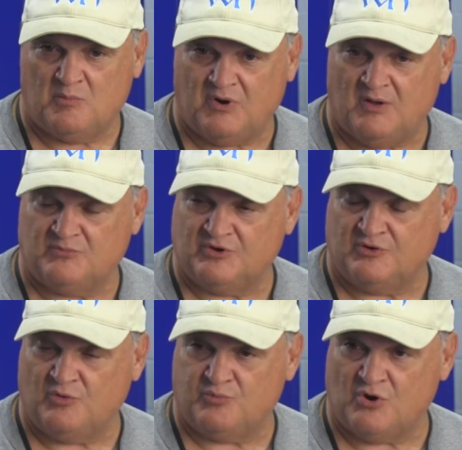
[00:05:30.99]
Plum's a
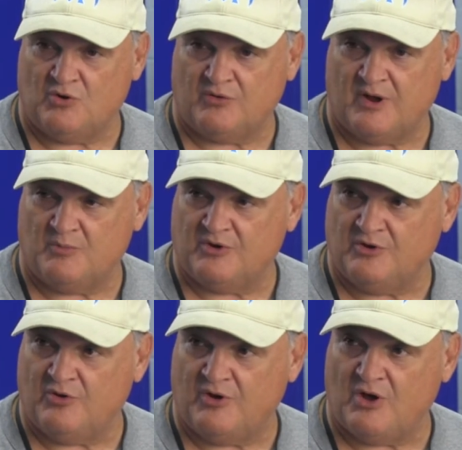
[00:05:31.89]
new program with a
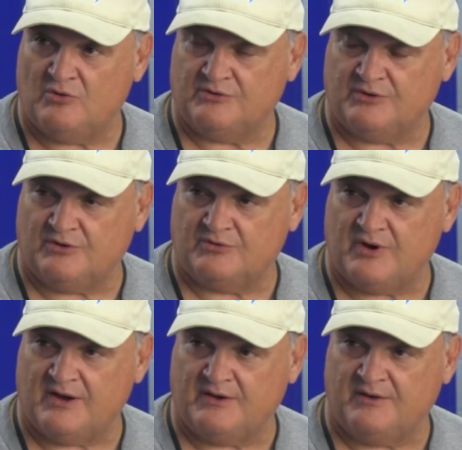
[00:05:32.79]
new coach, and they're
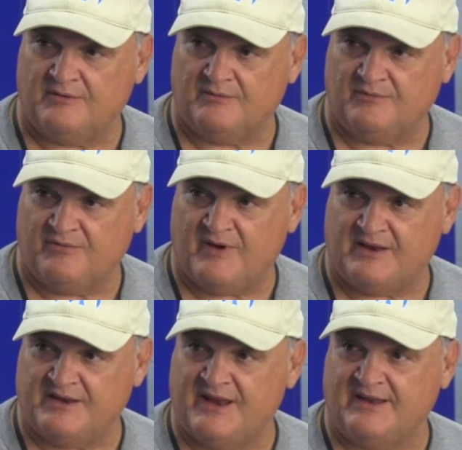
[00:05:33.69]
trying to
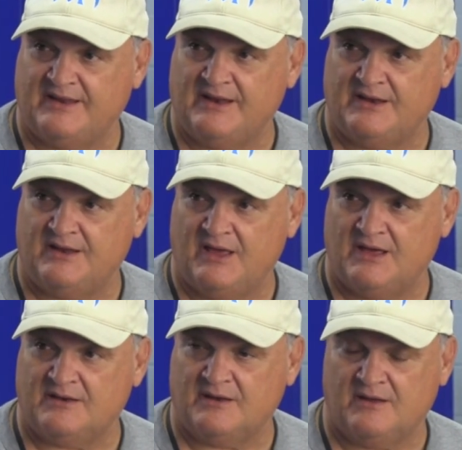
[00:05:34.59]
find an identity
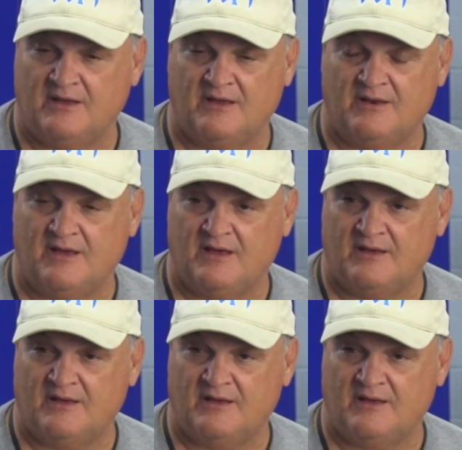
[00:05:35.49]
yet, and,